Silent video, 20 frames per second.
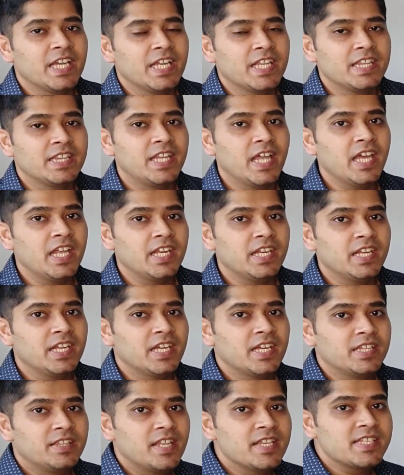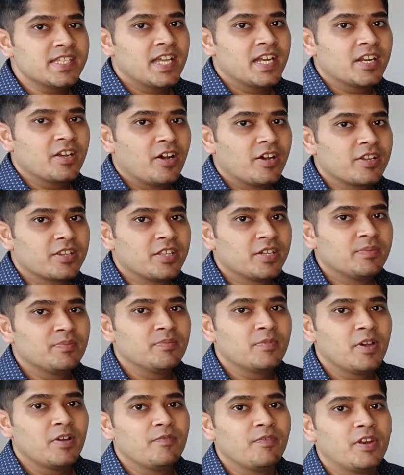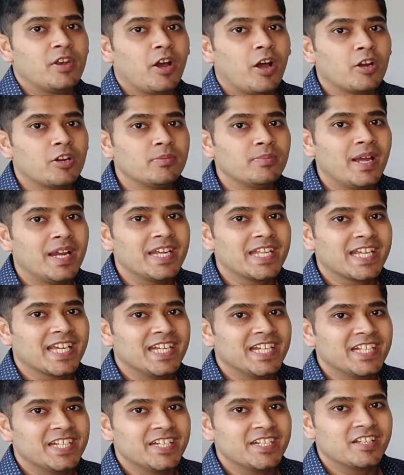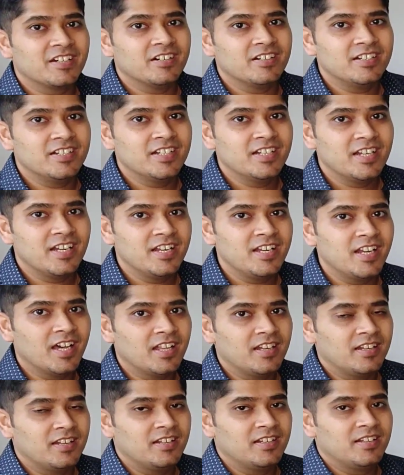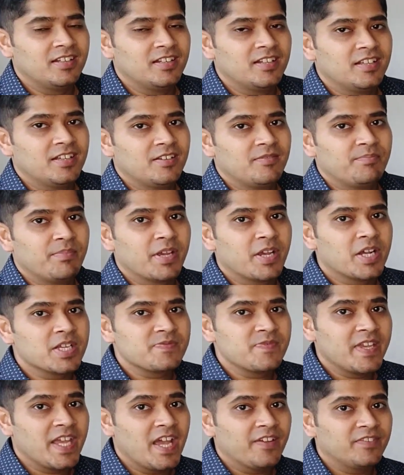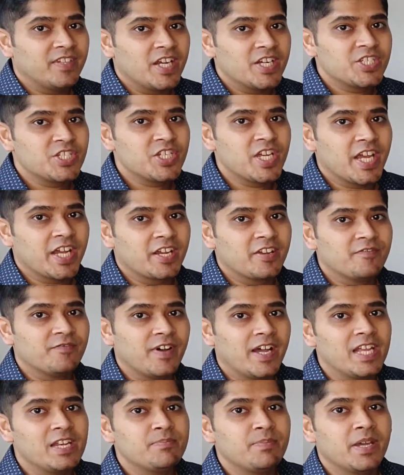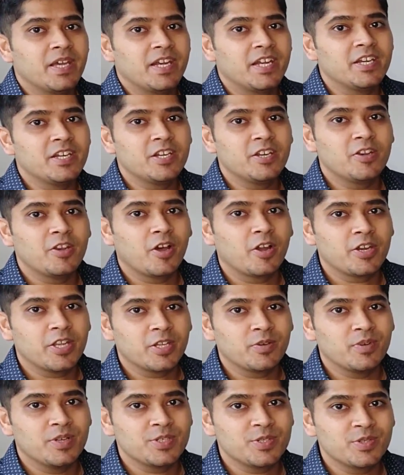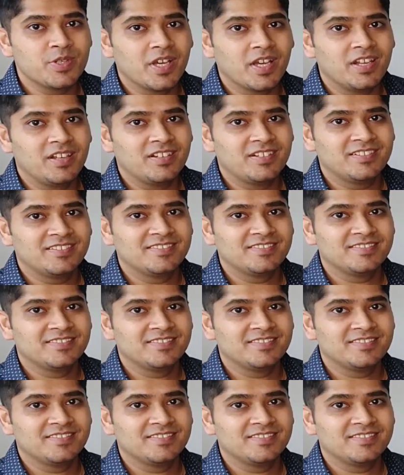then this algorithm will automatically return null because we have that check while parent not equal to null.